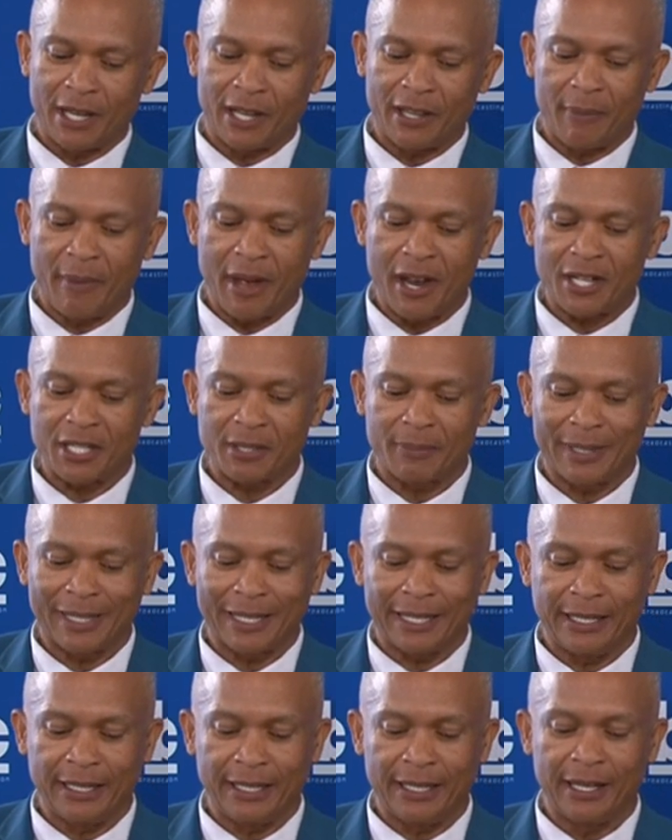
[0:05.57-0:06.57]
Now, the Mærsk
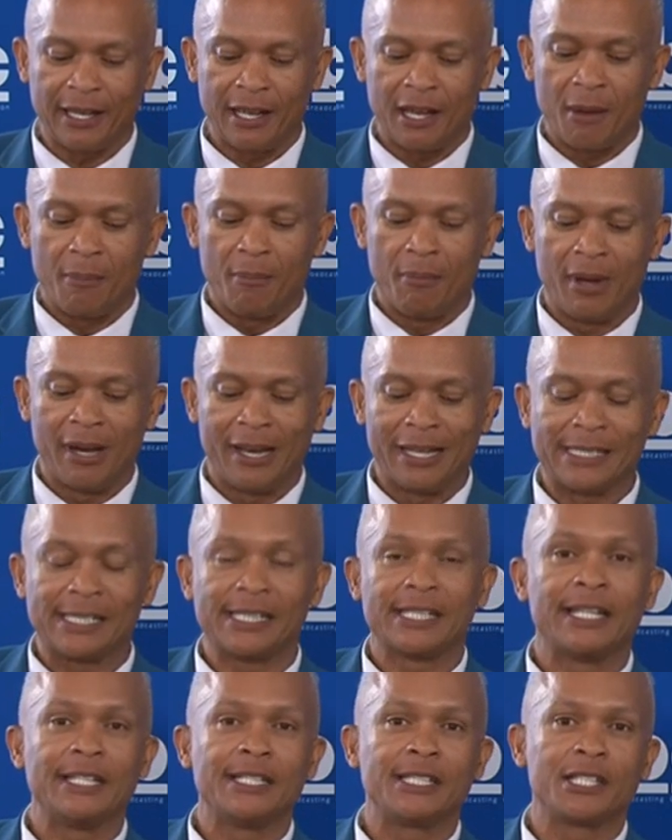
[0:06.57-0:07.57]
Mc-Kinney Møller
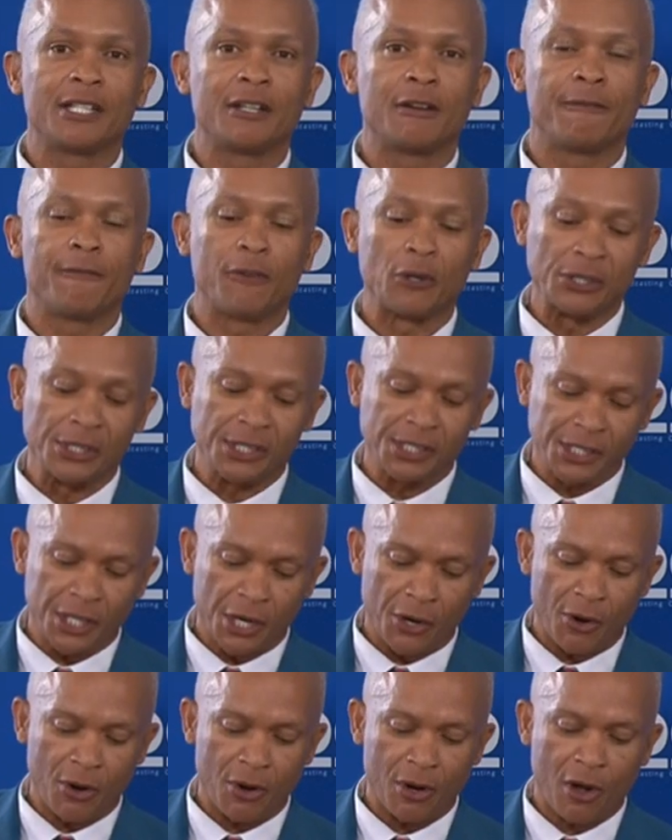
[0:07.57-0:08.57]
Center for
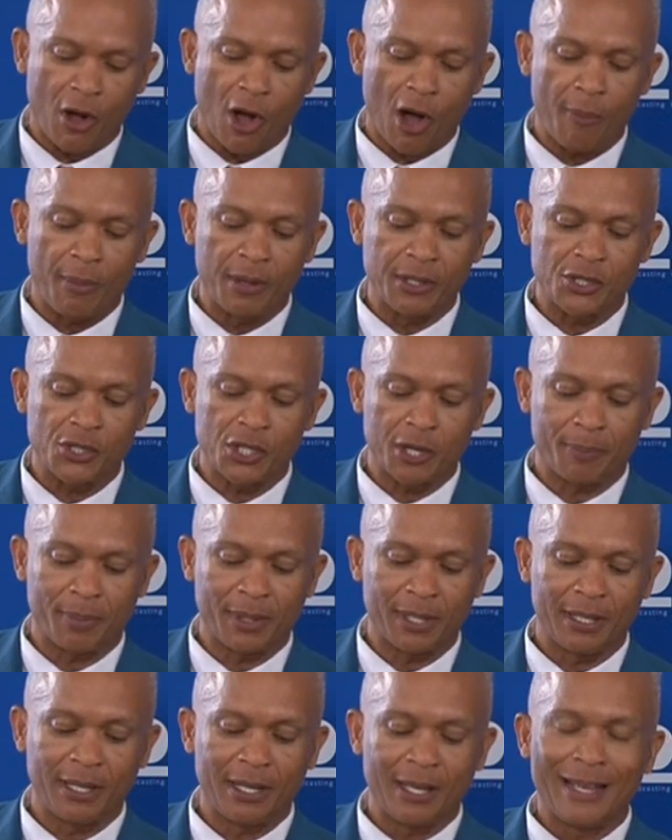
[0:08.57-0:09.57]
Zero Carbon
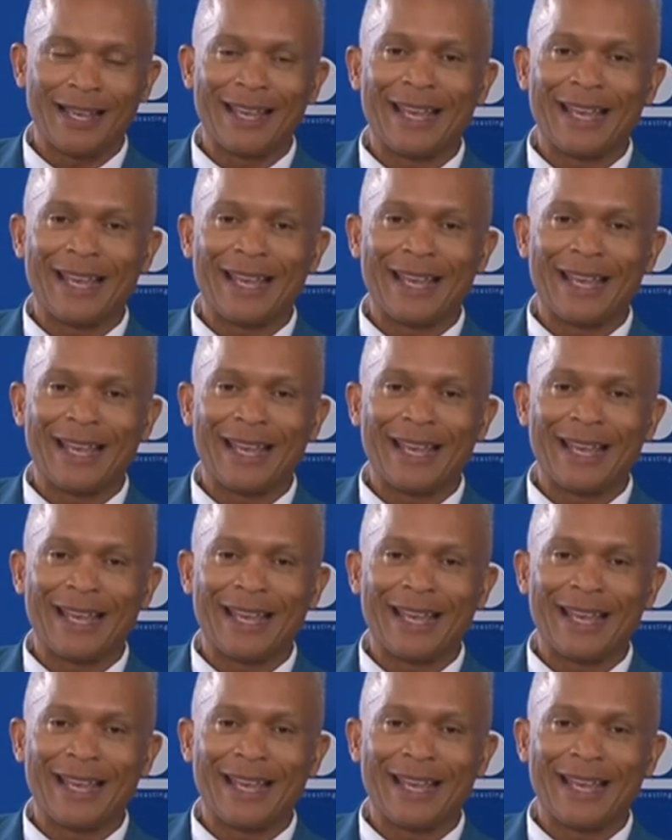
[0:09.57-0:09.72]
Shipping